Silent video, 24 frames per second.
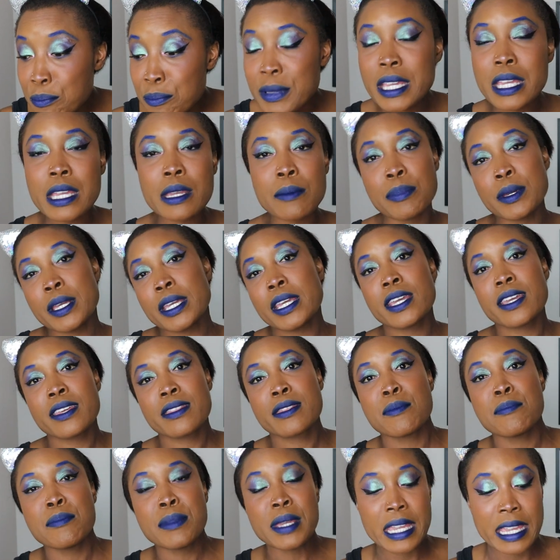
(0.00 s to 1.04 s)
me
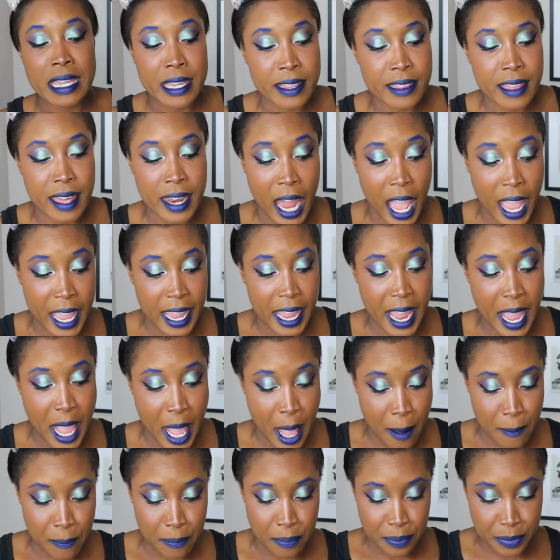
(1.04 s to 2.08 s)
being the me that I
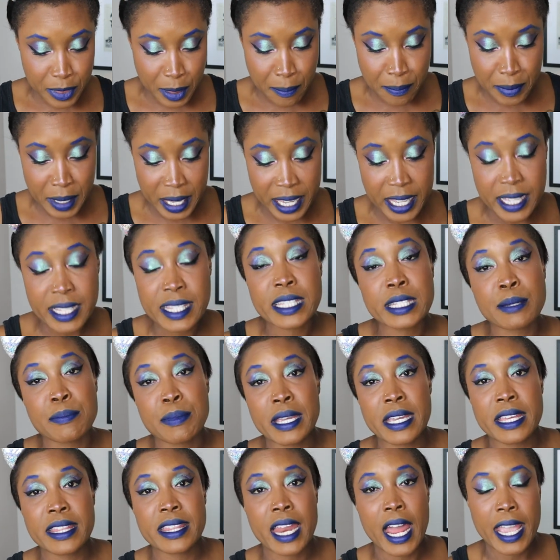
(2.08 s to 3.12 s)
am, the meest
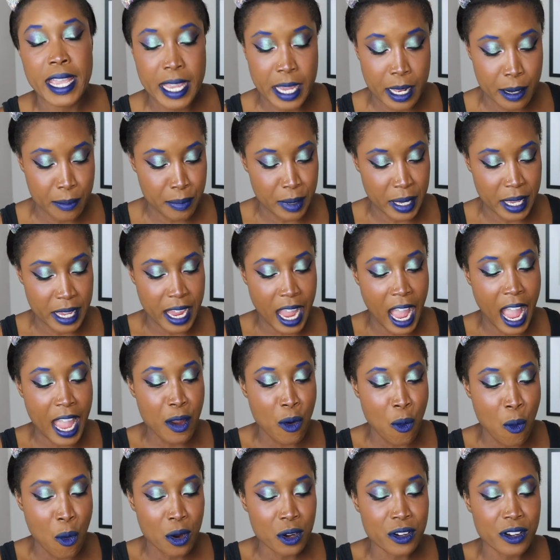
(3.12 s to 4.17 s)
me that I can be,
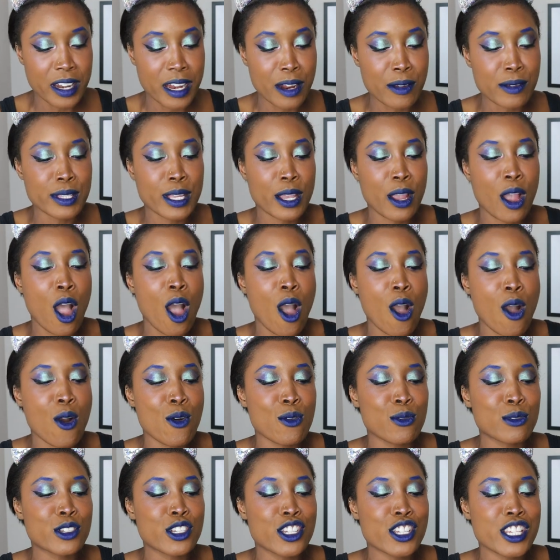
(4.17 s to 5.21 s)
I ordered it. I was like,
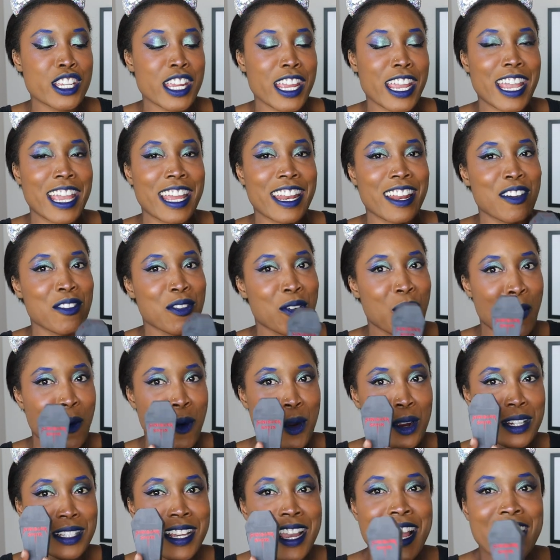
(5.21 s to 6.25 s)
oh shit, of
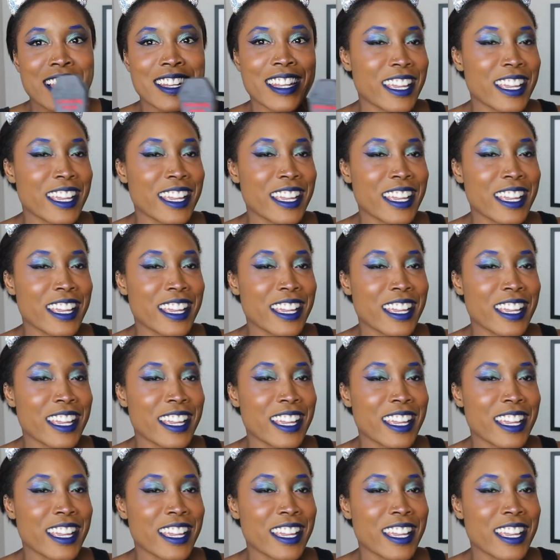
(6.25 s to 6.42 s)
course.